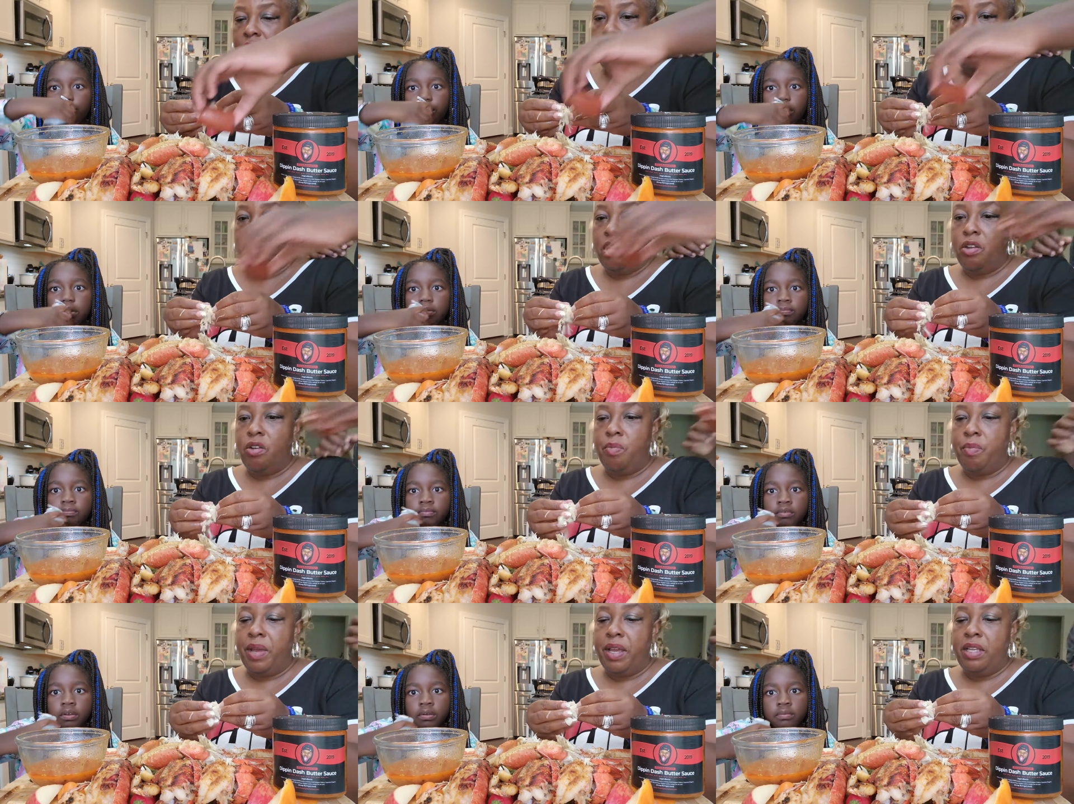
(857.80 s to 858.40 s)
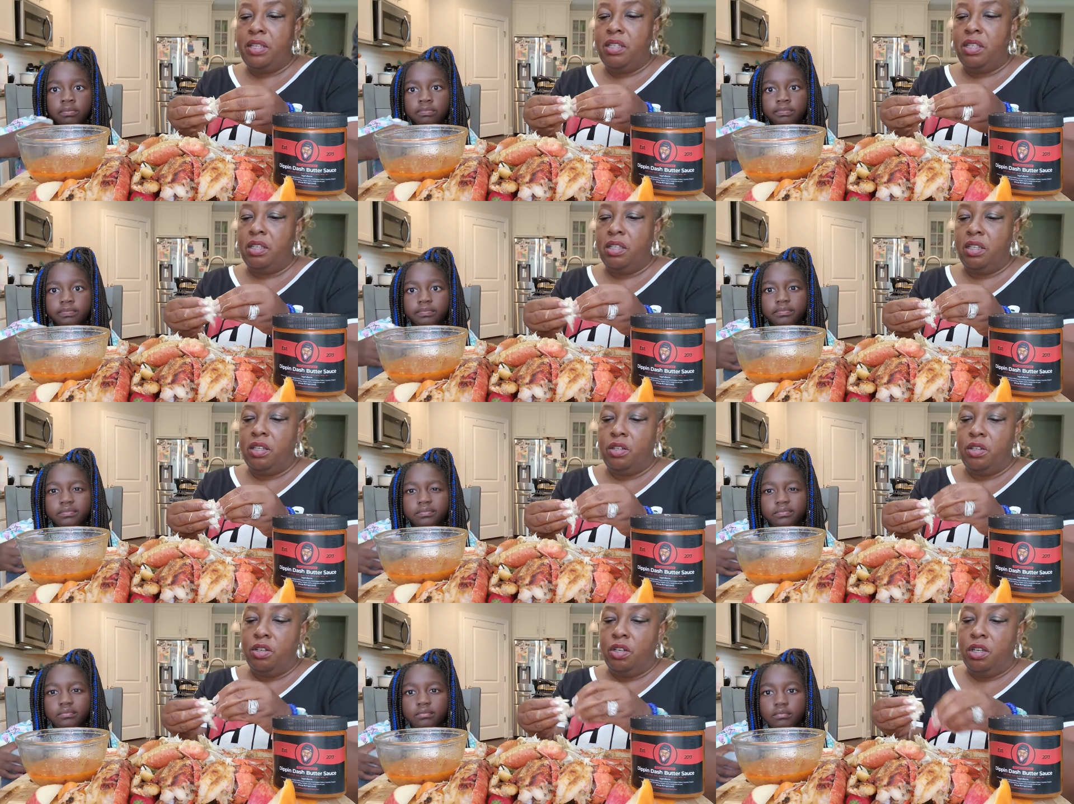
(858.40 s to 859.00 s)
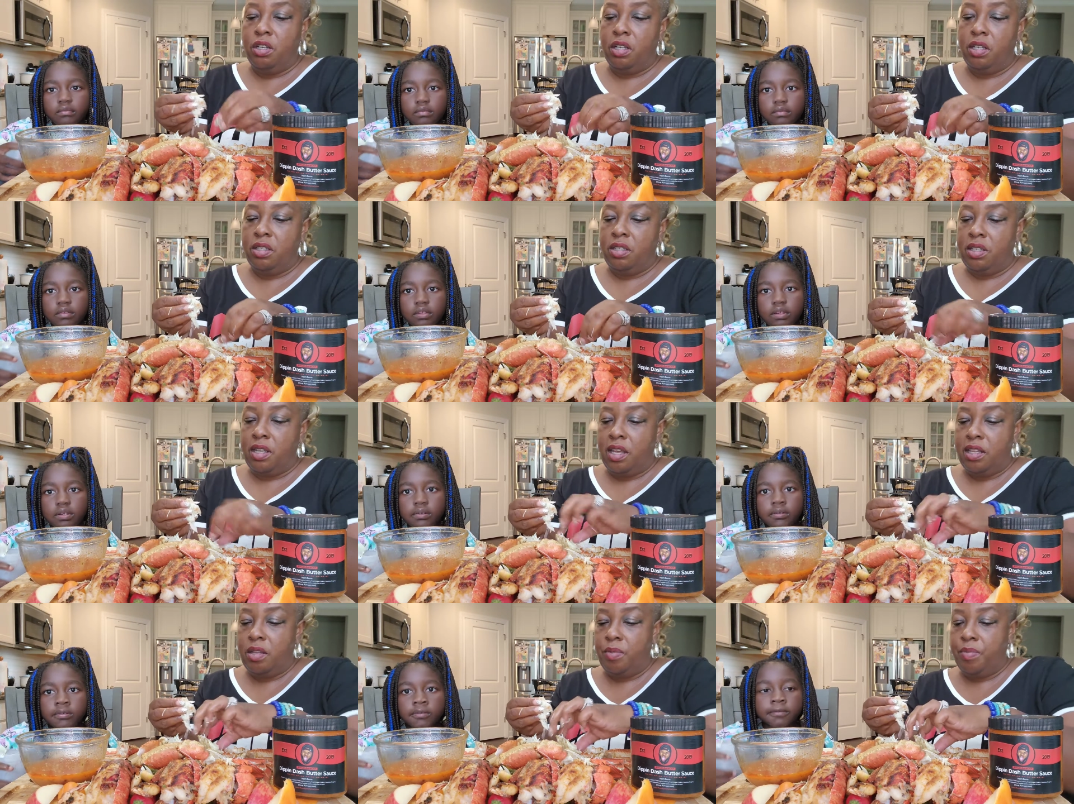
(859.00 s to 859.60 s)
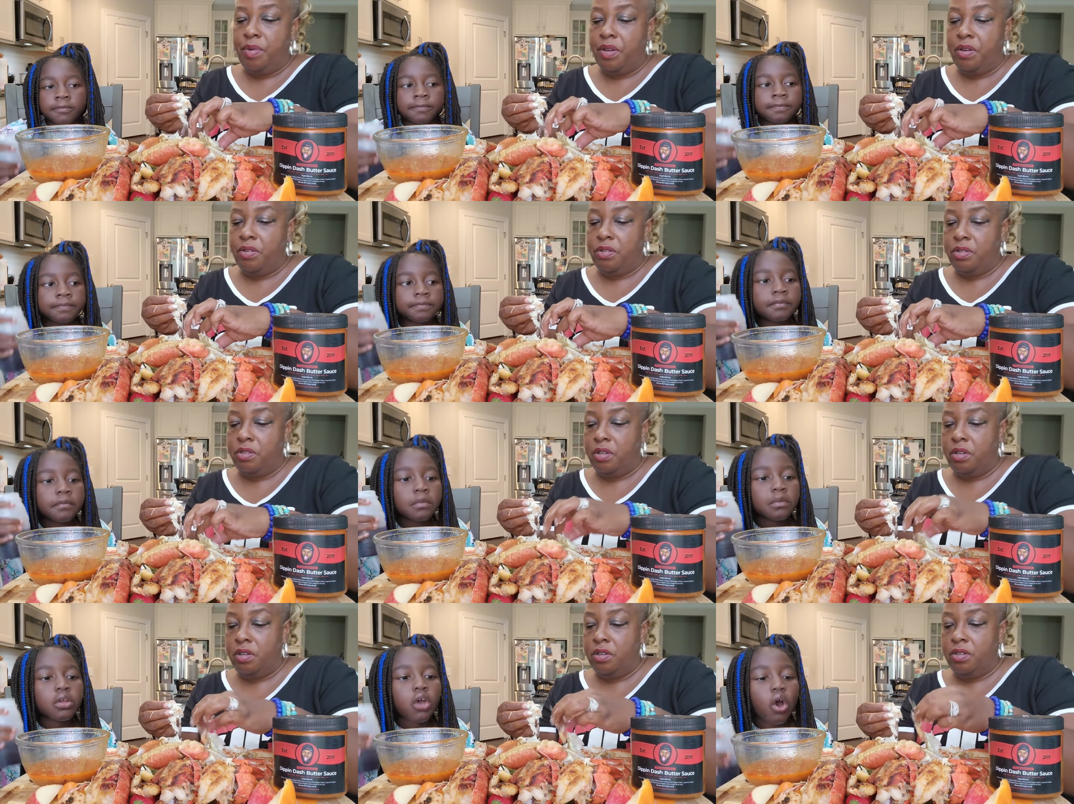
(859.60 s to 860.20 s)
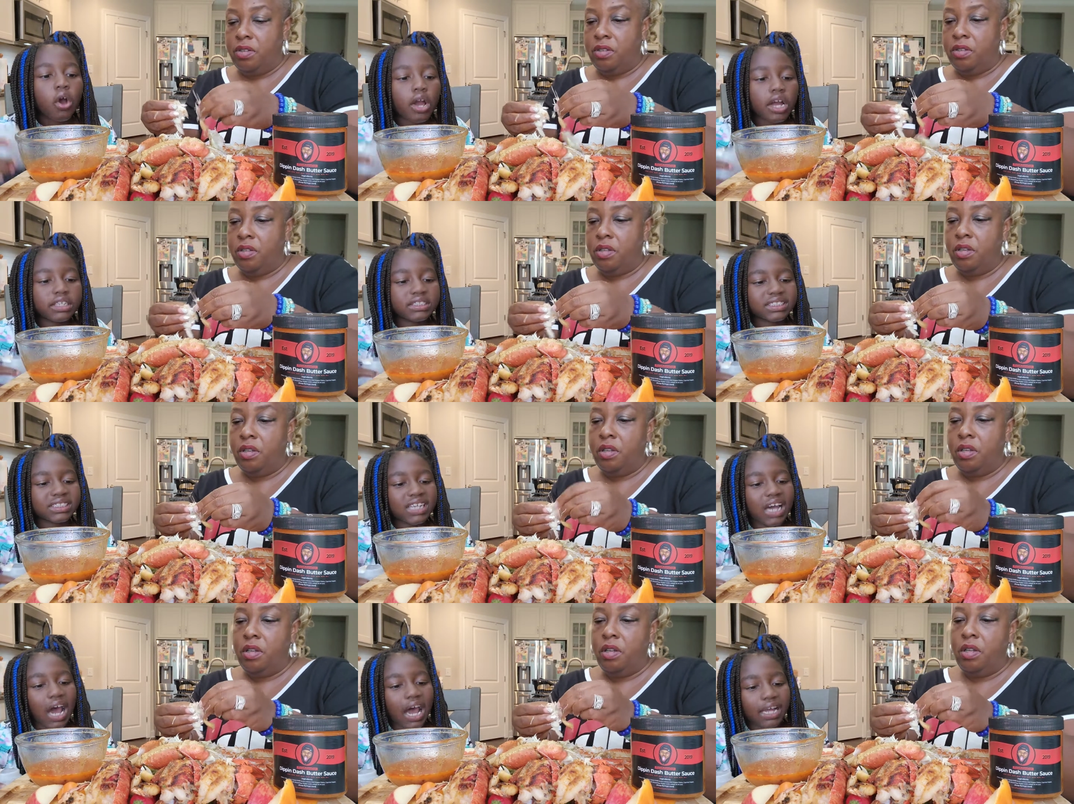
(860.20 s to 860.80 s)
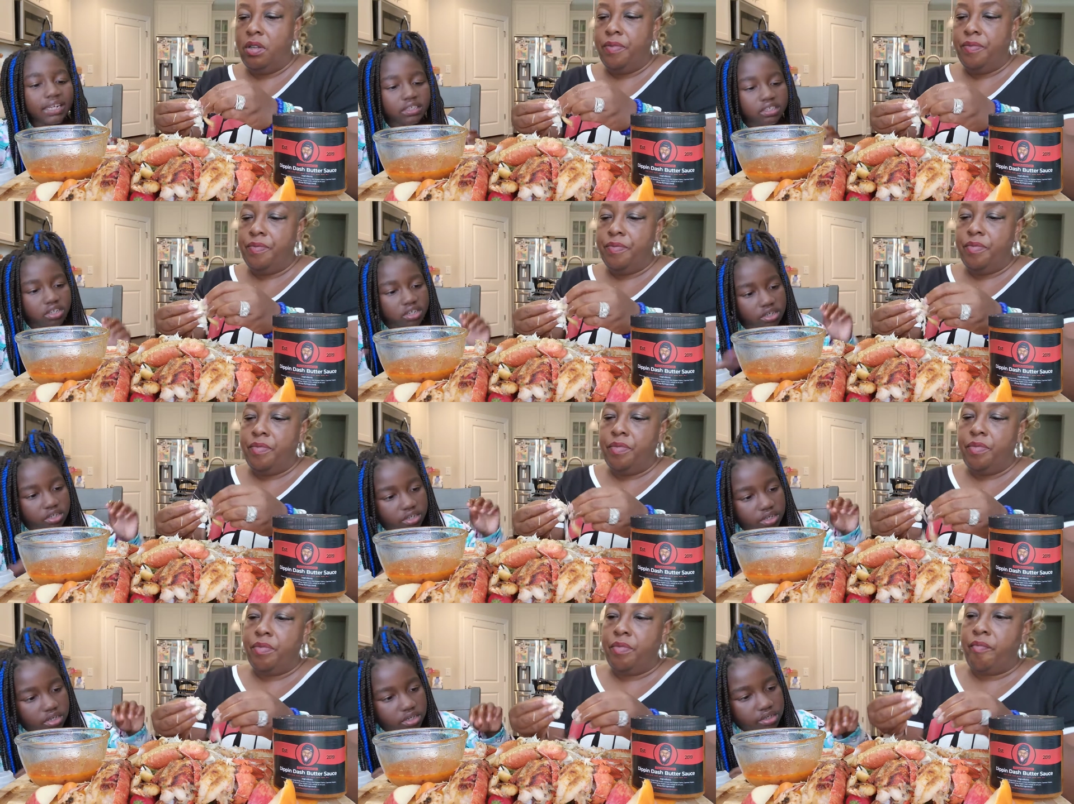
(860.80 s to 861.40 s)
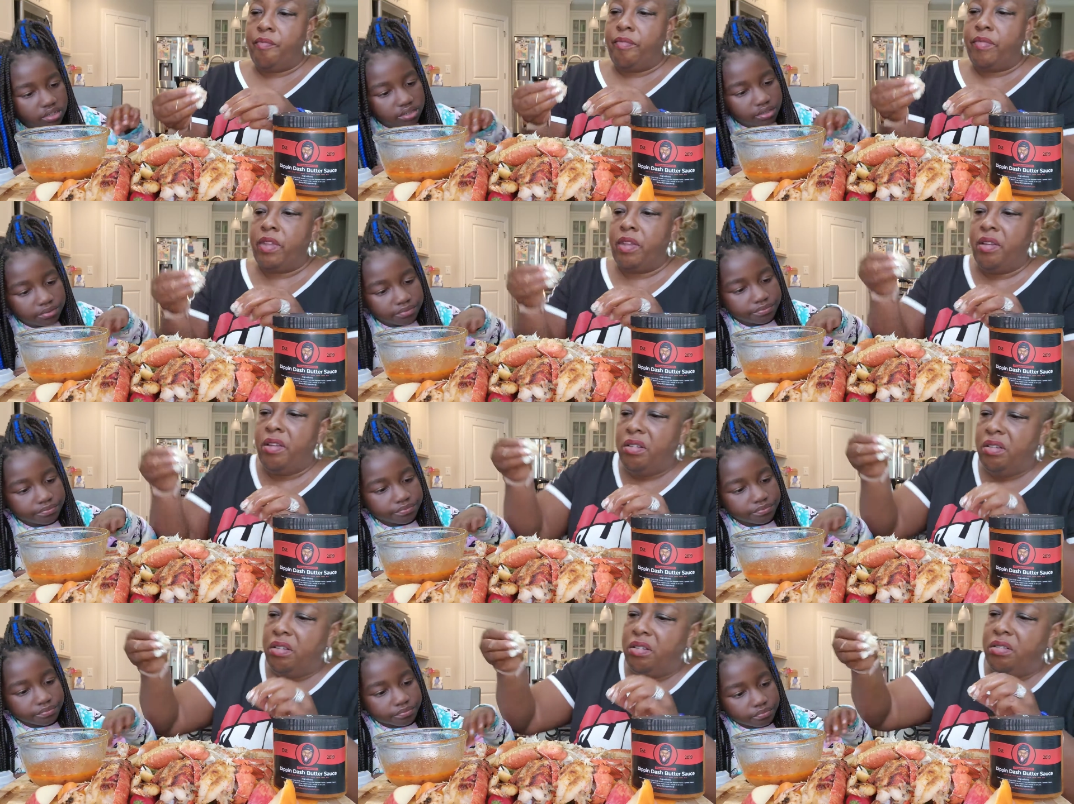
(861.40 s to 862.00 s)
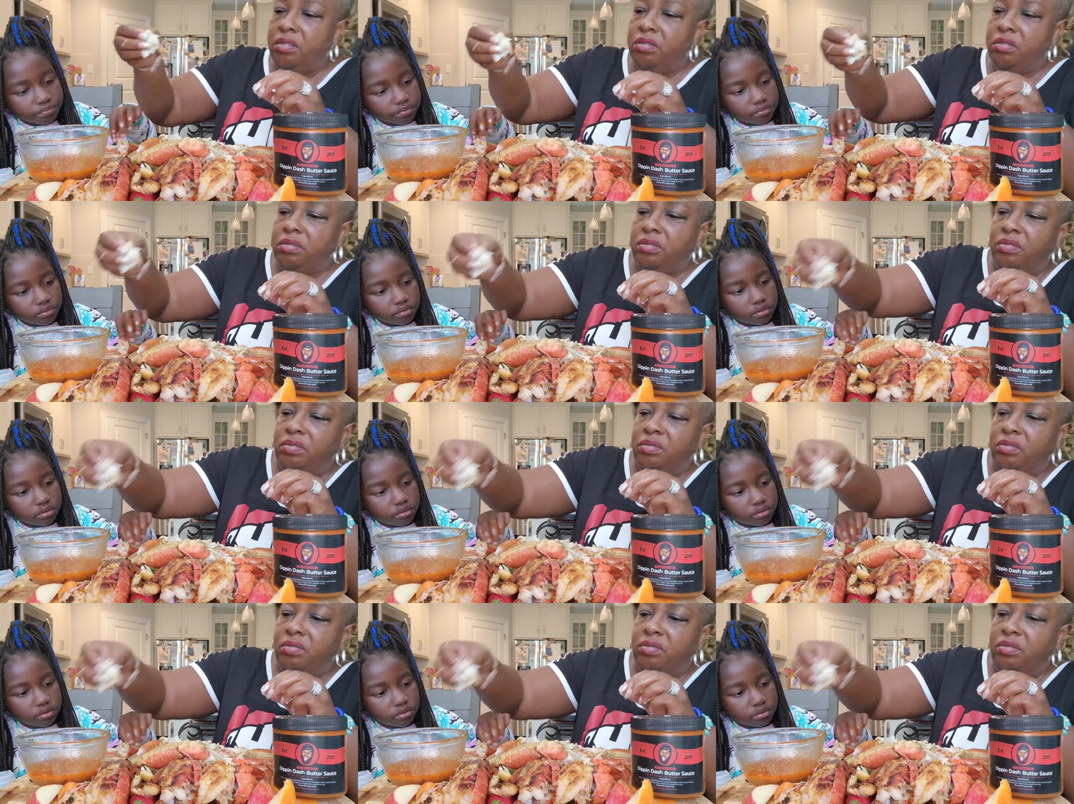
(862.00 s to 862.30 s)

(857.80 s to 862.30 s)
Speaker 1: They're amazingly good inside the butter sauce.
Speaker 2: Okay, it's kind of good. Mm.